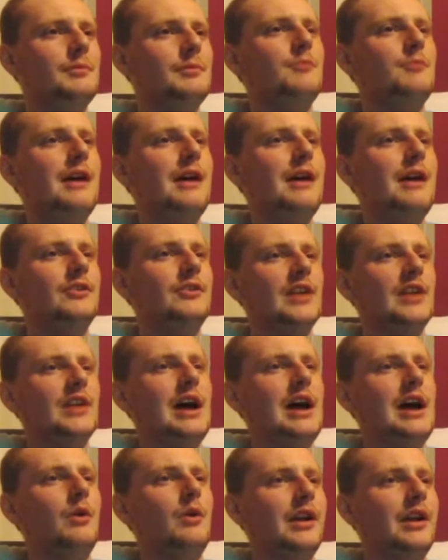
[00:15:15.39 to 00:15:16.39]
who parries it
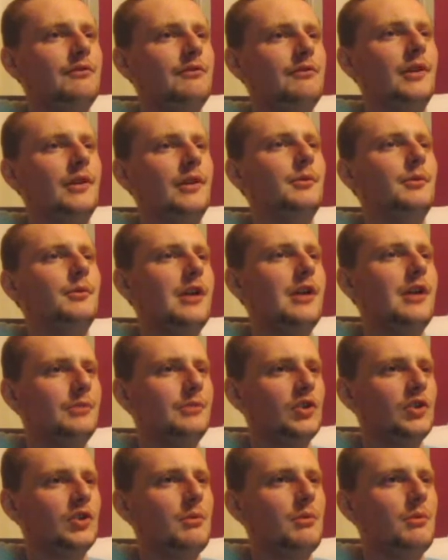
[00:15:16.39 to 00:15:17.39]
out, and now Fulham are able to
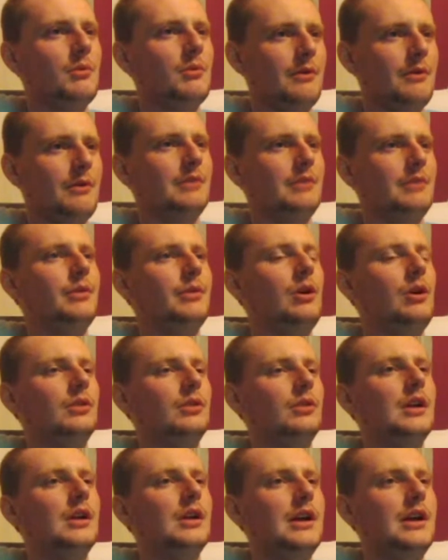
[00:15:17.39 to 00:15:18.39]
come away with the
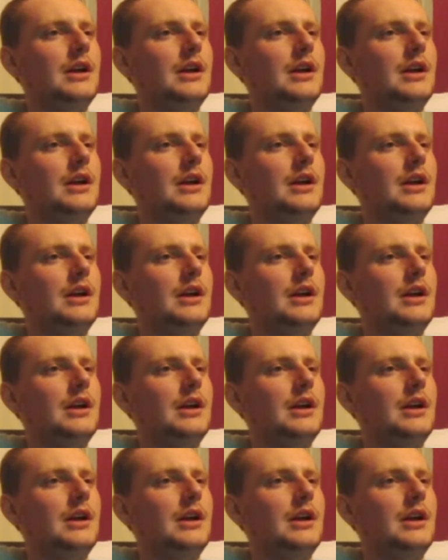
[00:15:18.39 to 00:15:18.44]
ball.